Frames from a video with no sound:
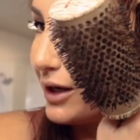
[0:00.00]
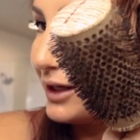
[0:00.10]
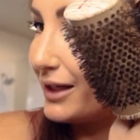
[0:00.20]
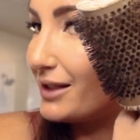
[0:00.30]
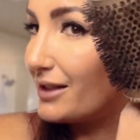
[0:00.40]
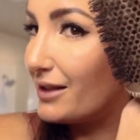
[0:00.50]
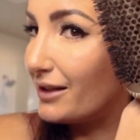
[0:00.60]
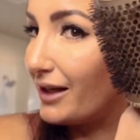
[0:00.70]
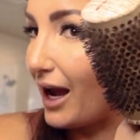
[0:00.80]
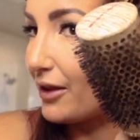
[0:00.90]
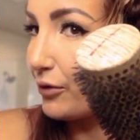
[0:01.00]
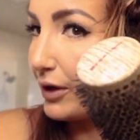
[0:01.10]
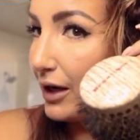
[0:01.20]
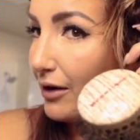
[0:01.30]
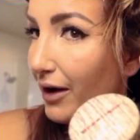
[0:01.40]
any
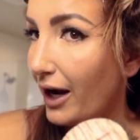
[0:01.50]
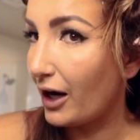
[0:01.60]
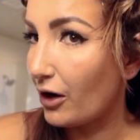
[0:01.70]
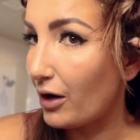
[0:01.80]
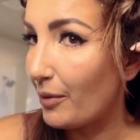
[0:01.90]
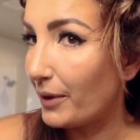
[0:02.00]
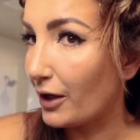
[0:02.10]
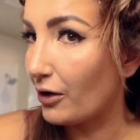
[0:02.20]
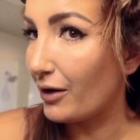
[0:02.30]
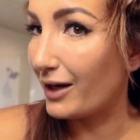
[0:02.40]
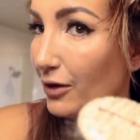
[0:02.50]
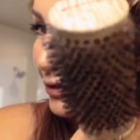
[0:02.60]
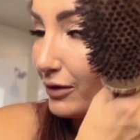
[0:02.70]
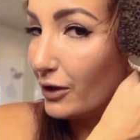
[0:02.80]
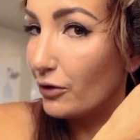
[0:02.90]
gathering of hair up here, it'll
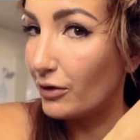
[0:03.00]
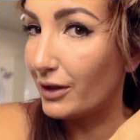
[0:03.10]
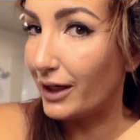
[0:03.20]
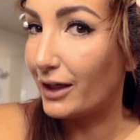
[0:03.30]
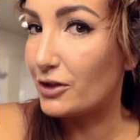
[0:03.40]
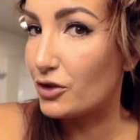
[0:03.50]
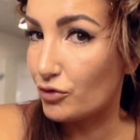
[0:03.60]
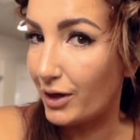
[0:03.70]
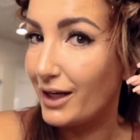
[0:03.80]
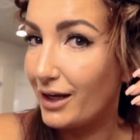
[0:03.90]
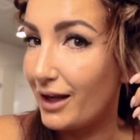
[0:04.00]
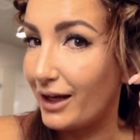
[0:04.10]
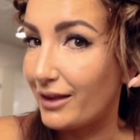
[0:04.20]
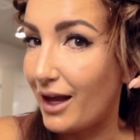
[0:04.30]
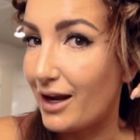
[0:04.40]
literally straighten it
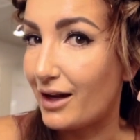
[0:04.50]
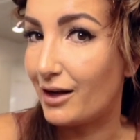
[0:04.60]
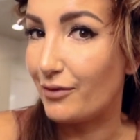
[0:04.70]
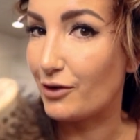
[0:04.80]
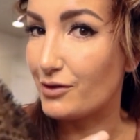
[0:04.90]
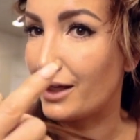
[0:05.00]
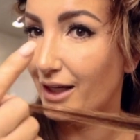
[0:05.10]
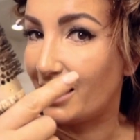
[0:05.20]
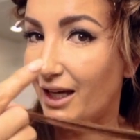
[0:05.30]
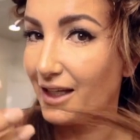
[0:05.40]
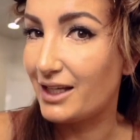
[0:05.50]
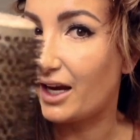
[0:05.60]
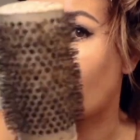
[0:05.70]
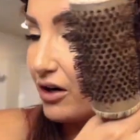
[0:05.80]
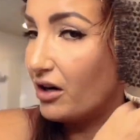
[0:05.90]
like that. And if there's like kinked
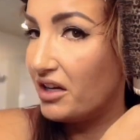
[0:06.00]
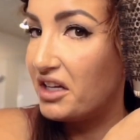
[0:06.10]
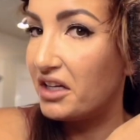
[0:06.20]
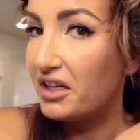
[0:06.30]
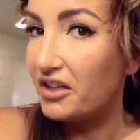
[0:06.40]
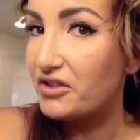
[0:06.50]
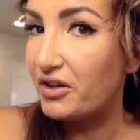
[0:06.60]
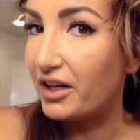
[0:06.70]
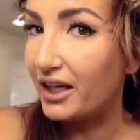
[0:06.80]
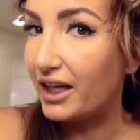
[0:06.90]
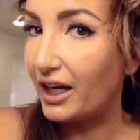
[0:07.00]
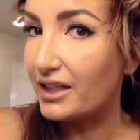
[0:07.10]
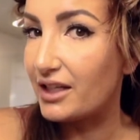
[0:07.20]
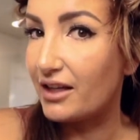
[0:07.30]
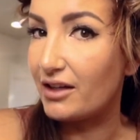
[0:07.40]
hair, it'll straighten it
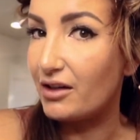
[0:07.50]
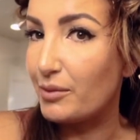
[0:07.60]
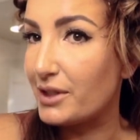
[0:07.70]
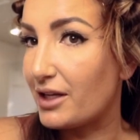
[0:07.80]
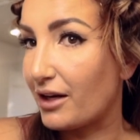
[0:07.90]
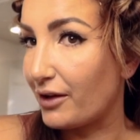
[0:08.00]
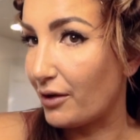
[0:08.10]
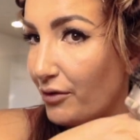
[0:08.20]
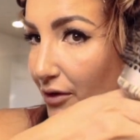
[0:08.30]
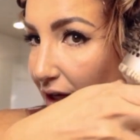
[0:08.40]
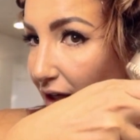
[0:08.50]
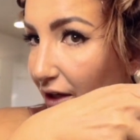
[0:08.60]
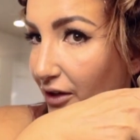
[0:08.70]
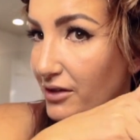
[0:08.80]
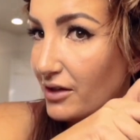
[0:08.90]
kinked and then it'll be stuck there for like a
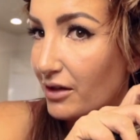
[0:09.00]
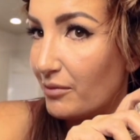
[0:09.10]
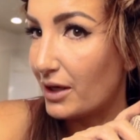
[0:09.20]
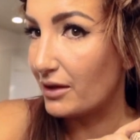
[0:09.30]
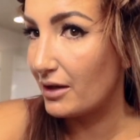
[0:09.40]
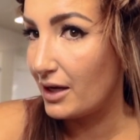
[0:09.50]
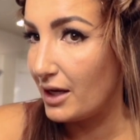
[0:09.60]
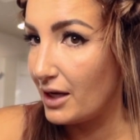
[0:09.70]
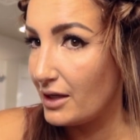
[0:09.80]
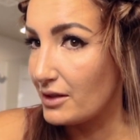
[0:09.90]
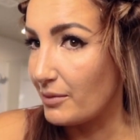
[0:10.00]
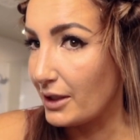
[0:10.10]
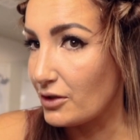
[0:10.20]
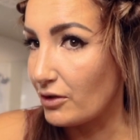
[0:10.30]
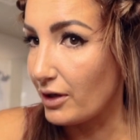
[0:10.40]
good solid month. So
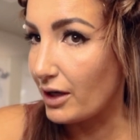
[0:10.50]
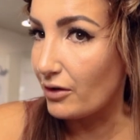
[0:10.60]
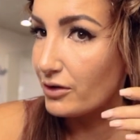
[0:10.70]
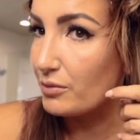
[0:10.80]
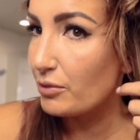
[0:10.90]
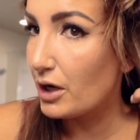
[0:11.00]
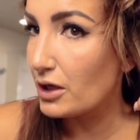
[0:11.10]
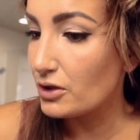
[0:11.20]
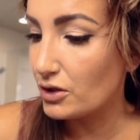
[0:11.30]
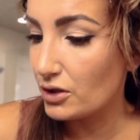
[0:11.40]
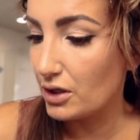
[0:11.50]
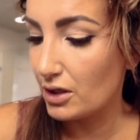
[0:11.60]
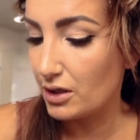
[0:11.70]
make sure your hair is brushed.